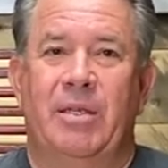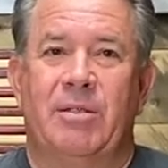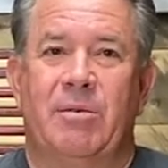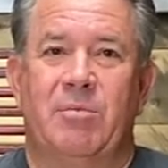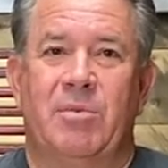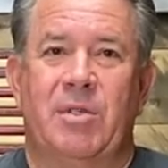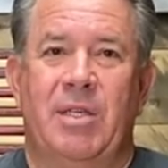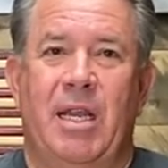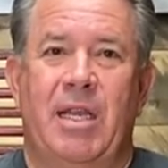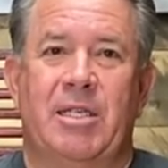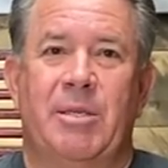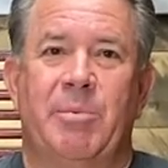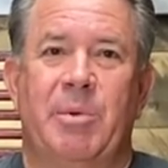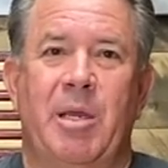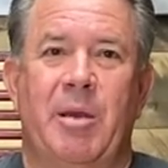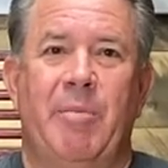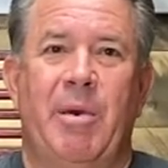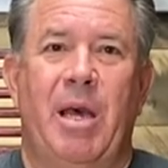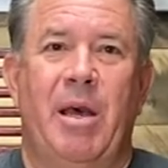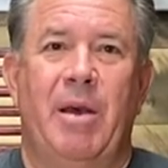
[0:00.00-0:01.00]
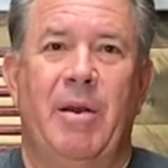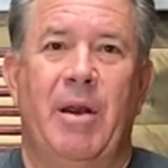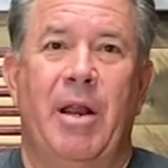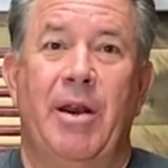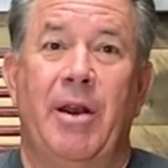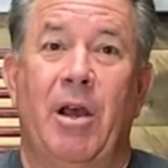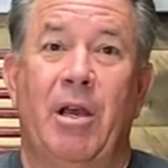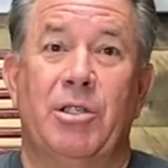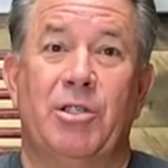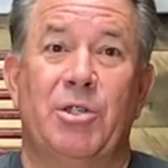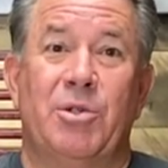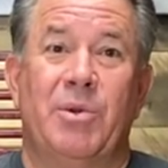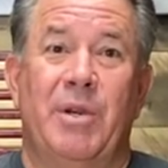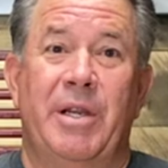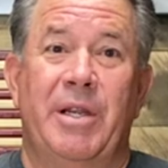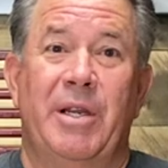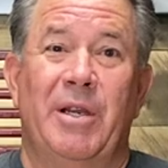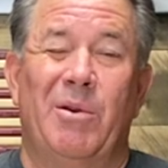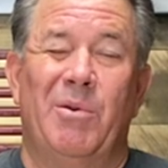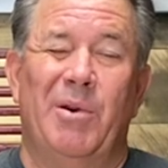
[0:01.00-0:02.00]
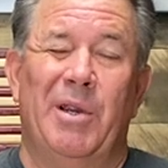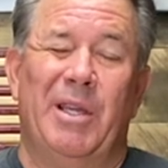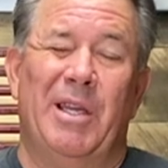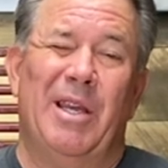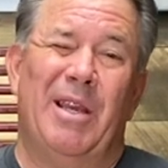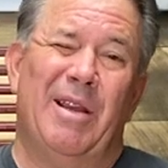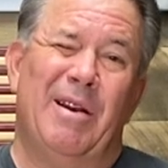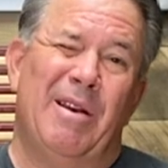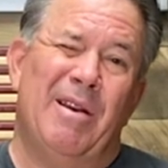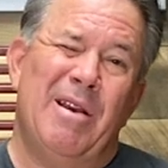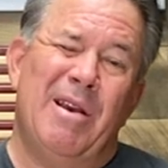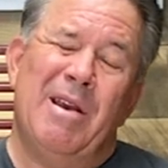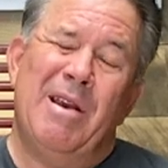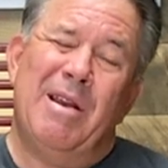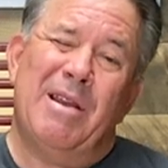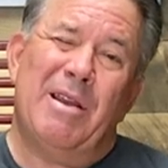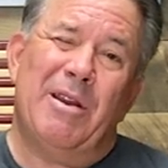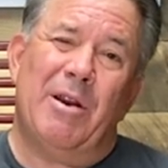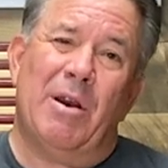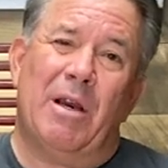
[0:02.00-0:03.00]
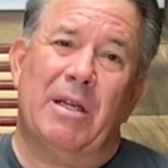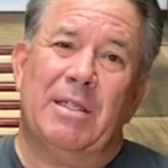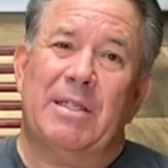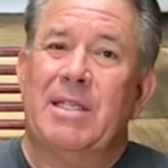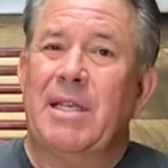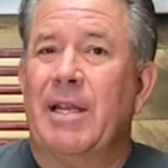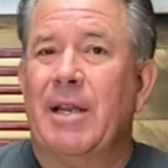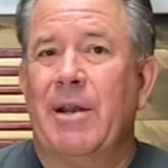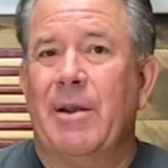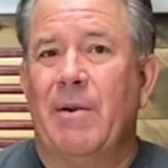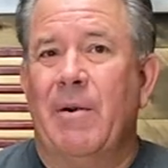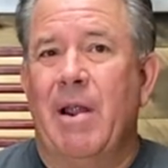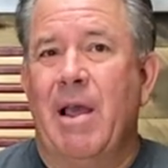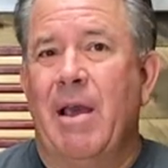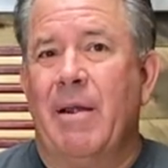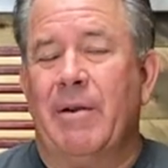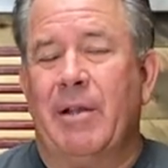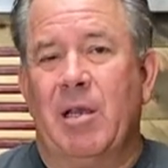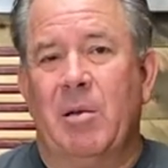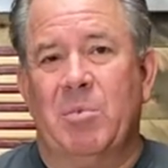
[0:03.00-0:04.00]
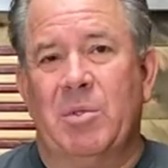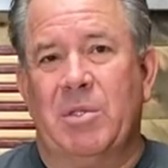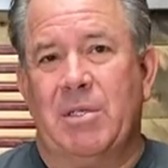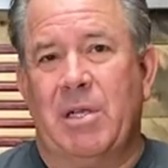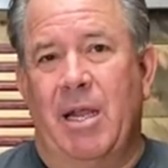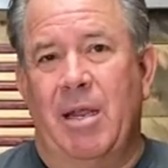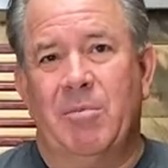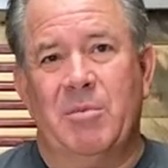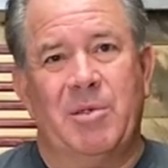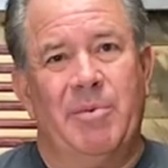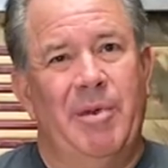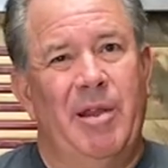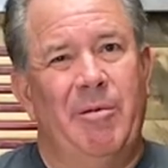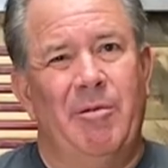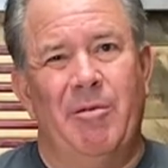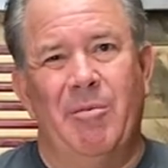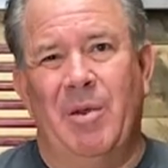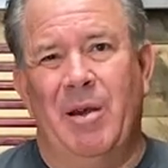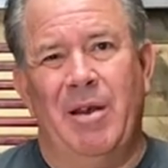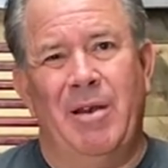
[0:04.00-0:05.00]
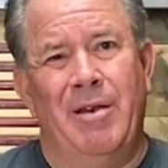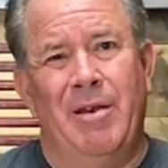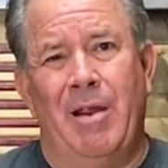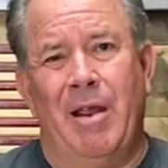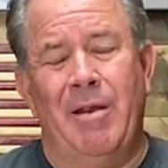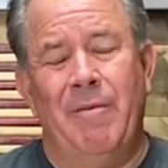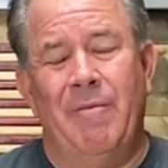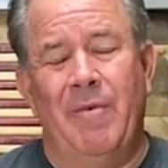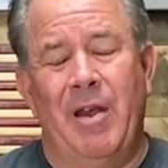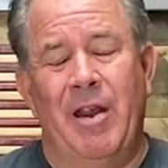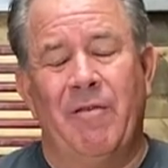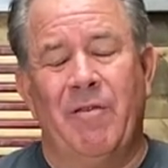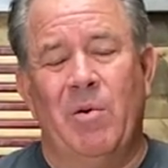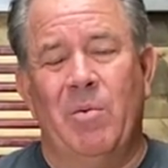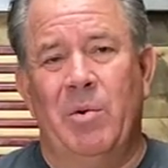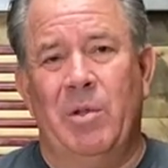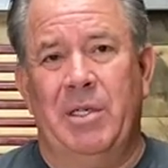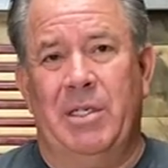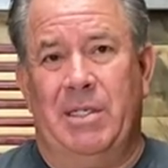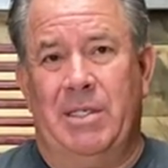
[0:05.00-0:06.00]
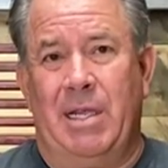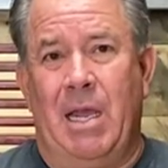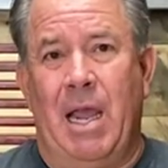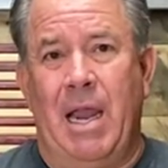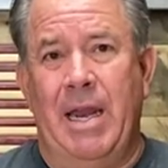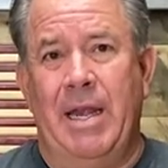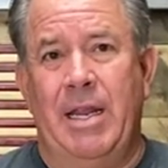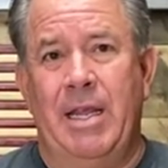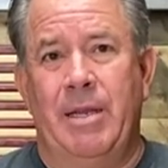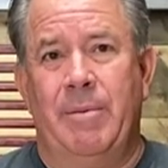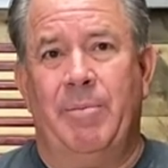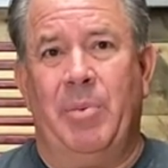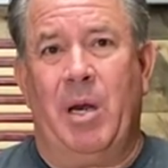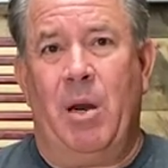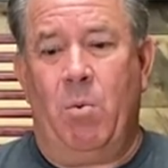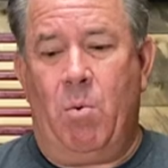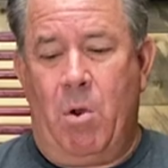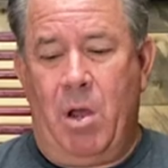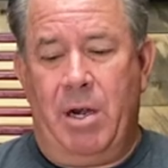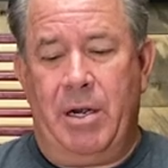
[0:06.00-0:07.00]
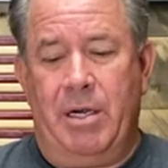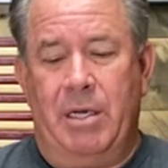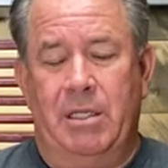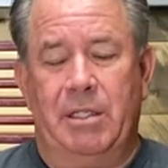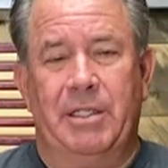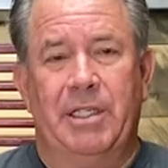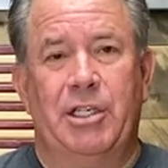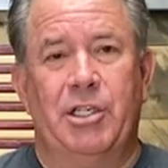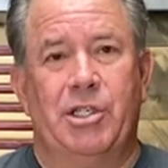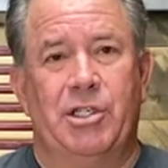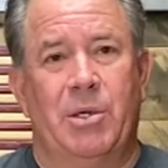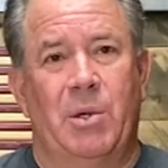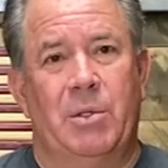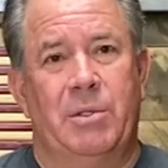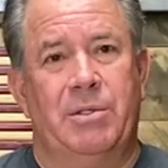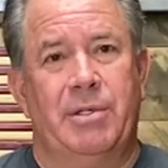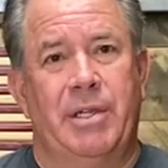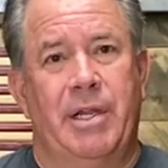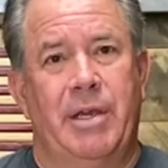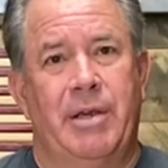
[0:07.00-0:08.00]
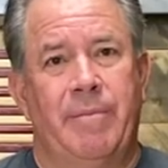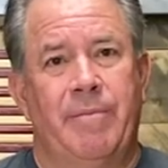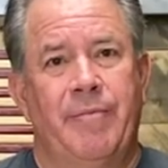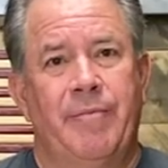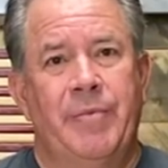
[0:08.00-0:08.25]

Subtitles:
Someone's asking me about an Australian quickie, and I'd seen it around a couple times maybe, but I've never really tied it, but I wanted to at least show it to you.